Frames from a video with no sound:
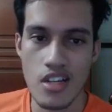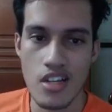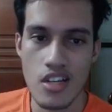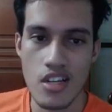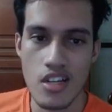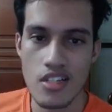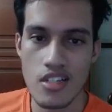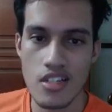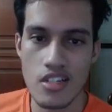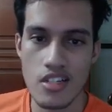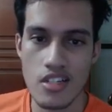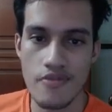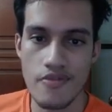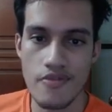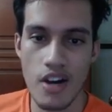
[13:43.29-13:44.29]
the
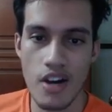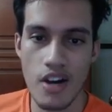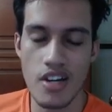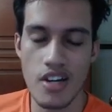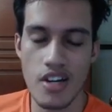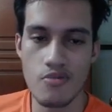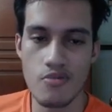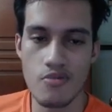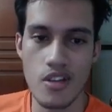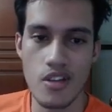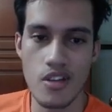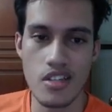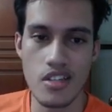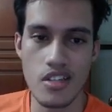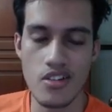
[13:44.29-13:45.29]
farm down was just
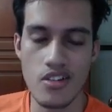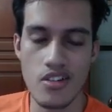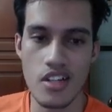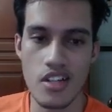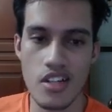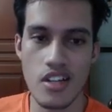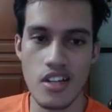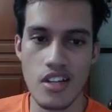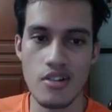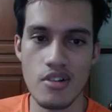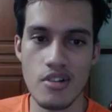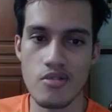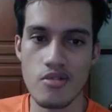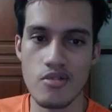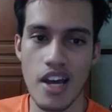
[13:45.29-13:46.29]
not able to
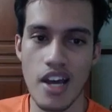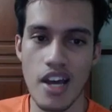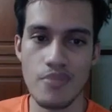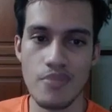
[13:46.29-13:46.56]
happen.